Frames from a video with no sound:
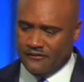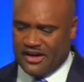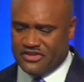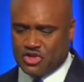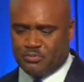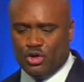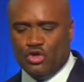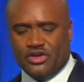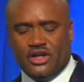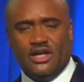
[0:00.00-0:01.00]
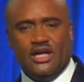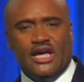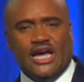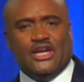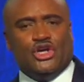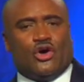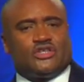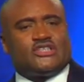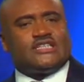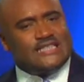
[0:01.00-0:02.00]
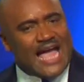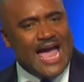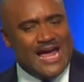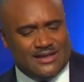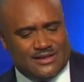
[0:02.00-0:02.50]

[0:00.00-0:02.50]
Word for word: Faith is proven in your stand.